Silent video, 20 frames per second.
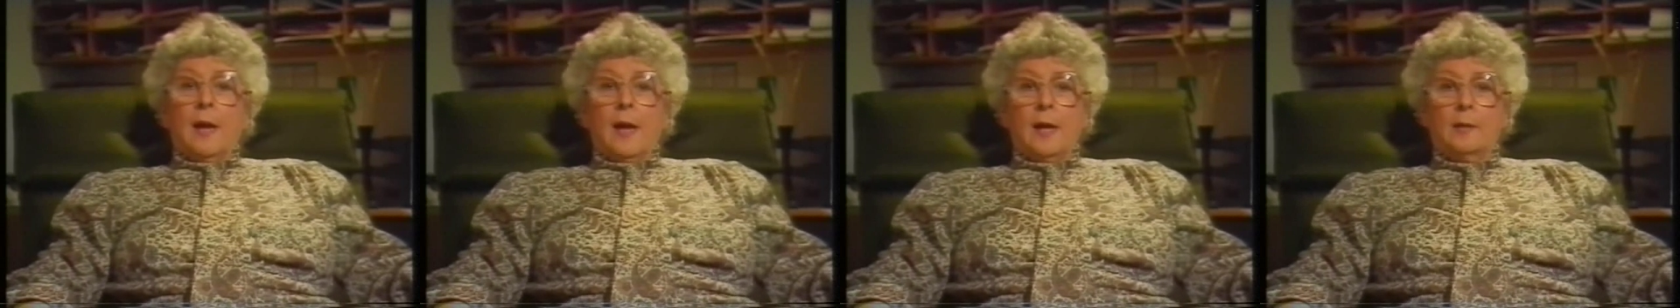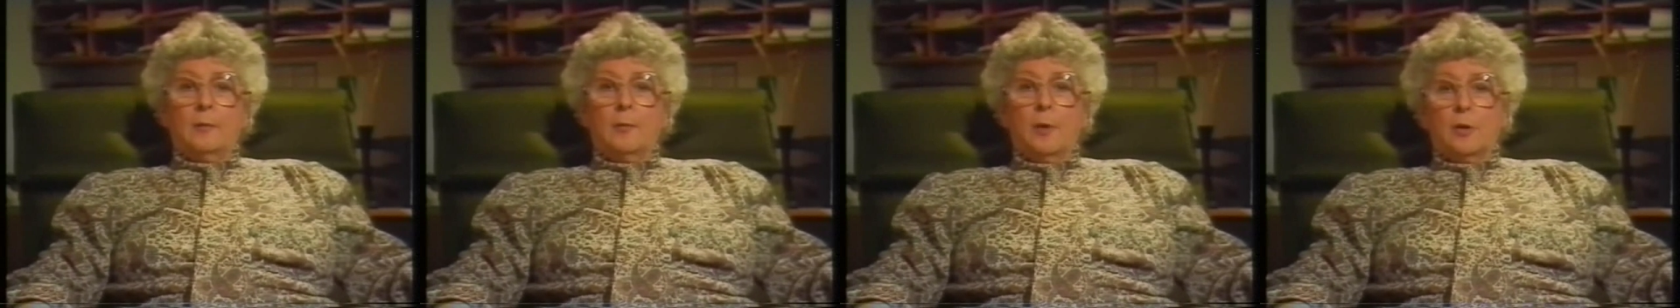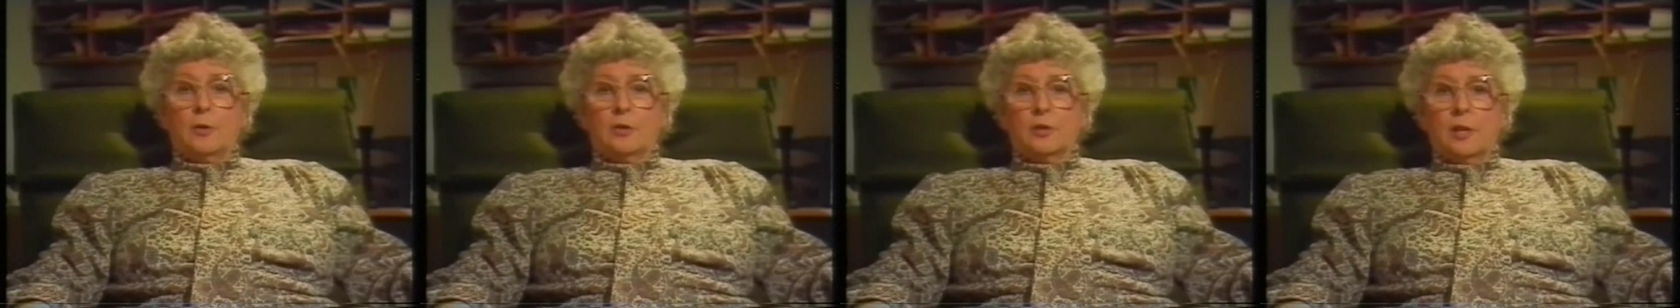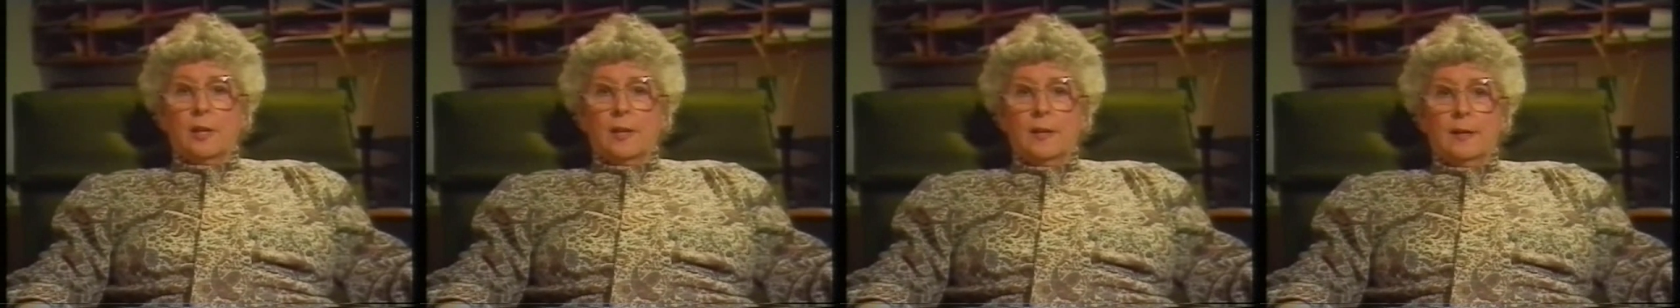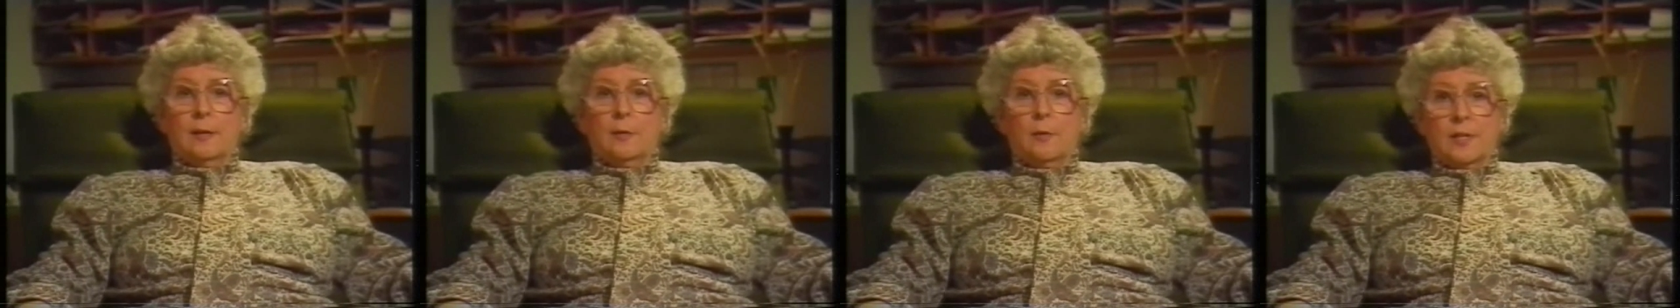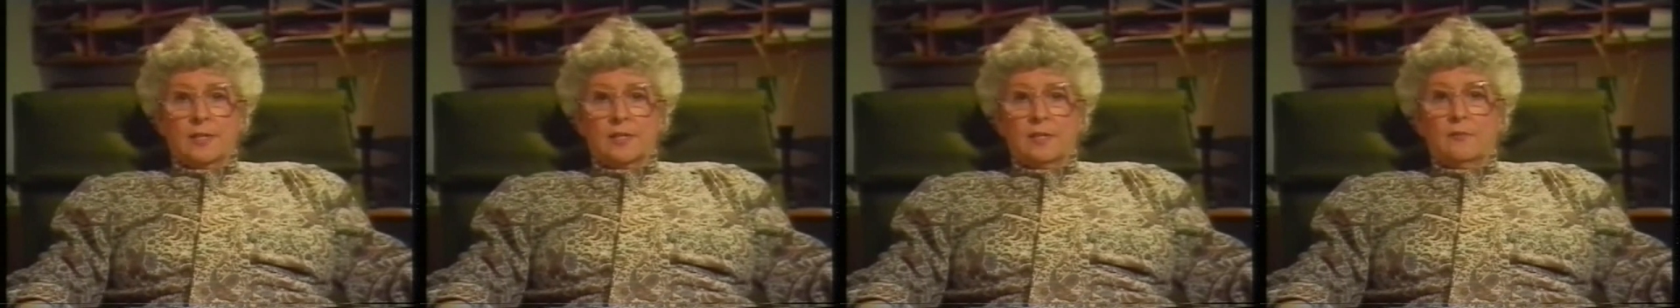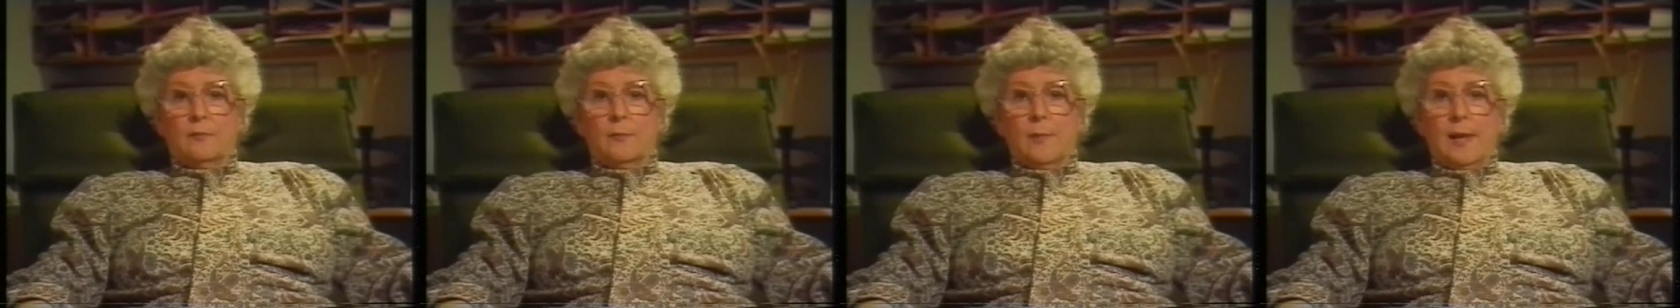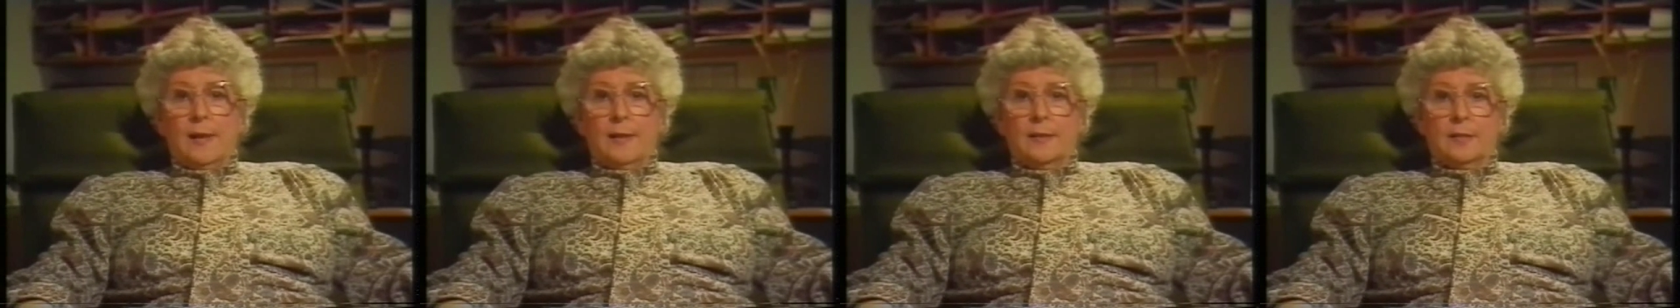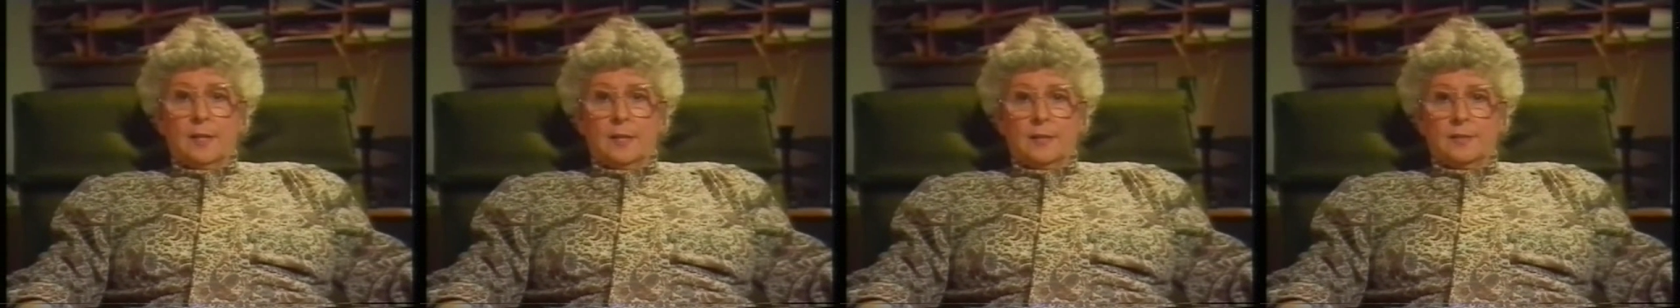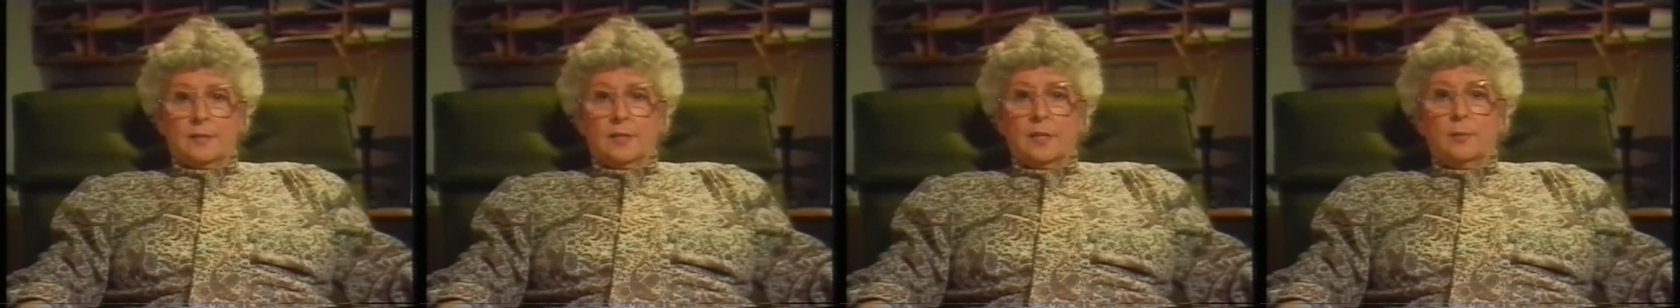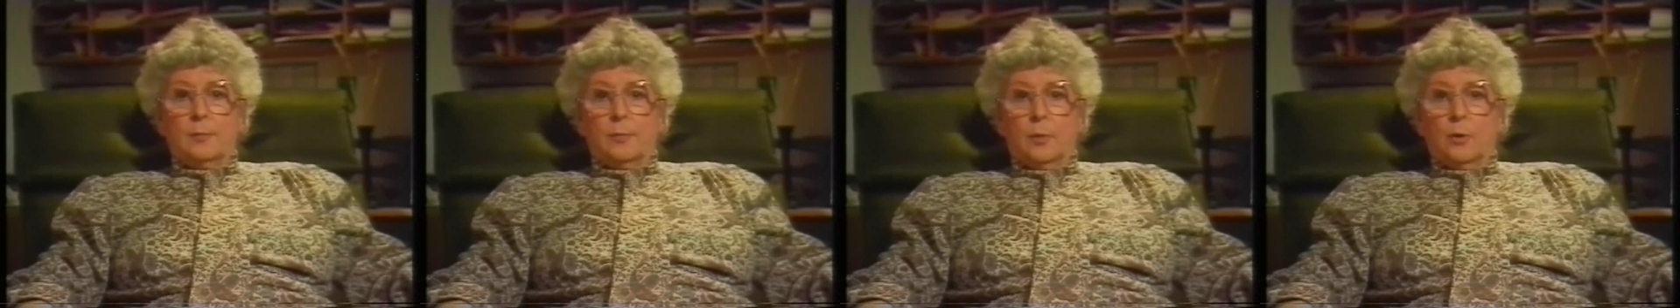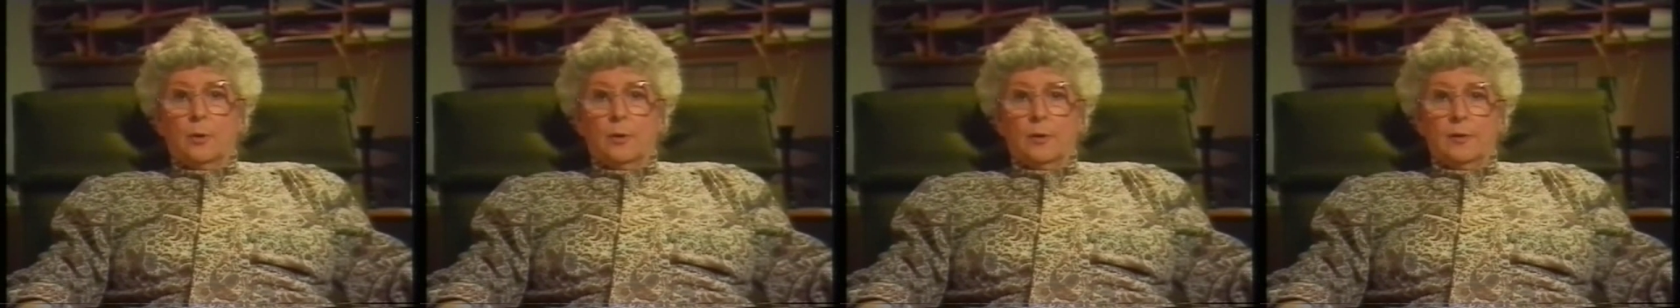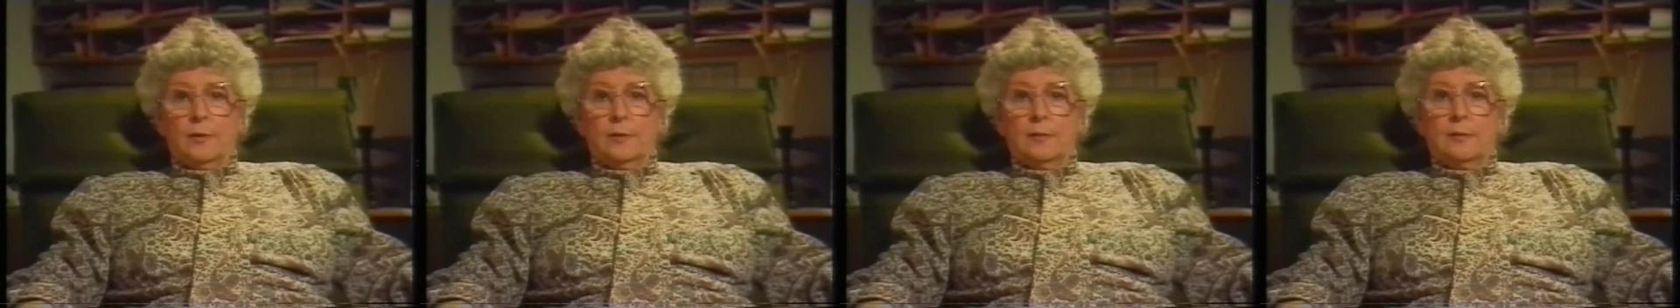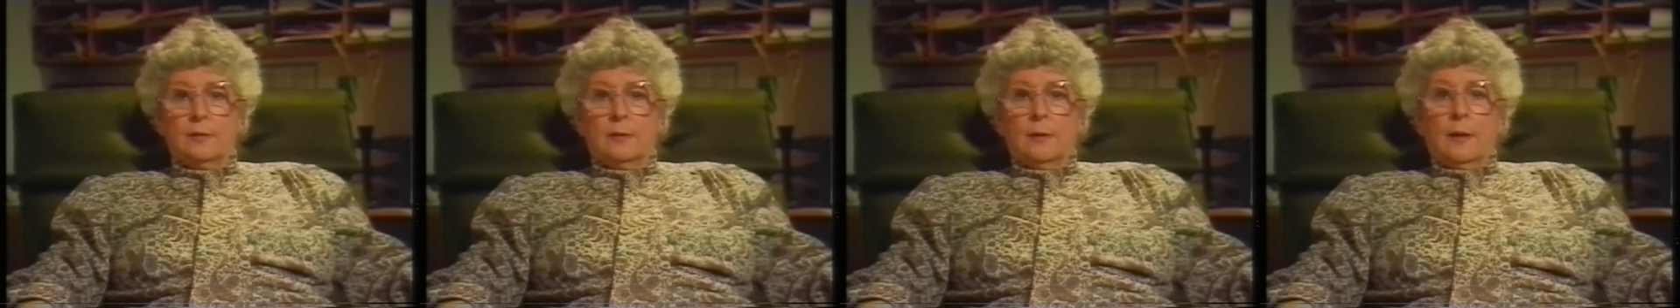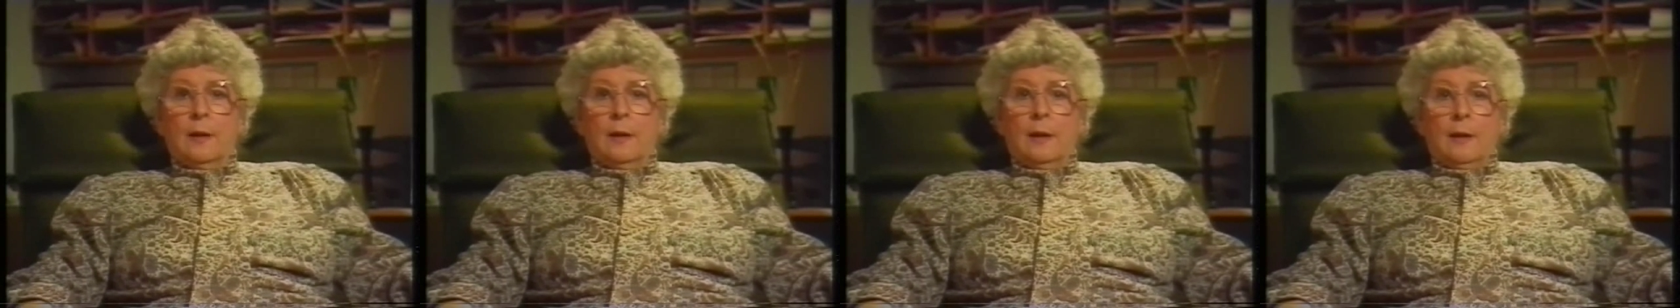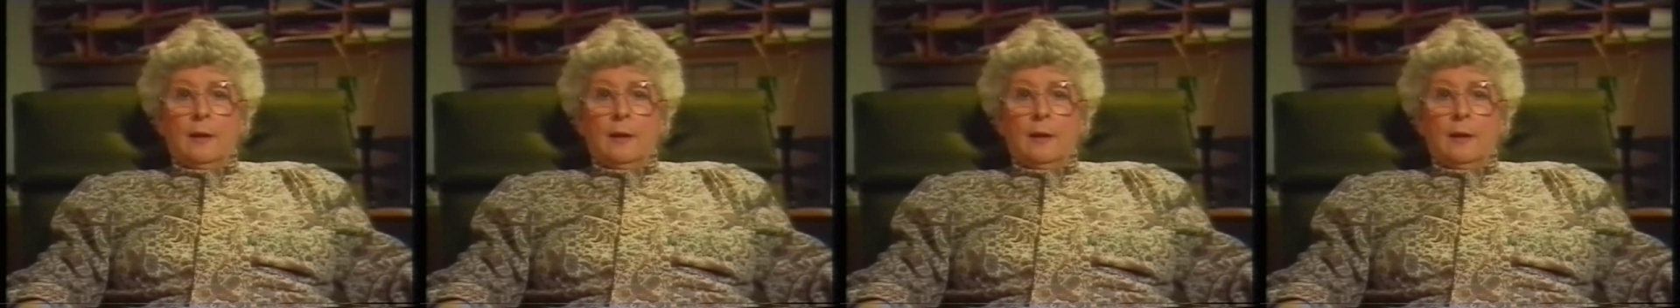and emotionally aggressive, maladjusted boys.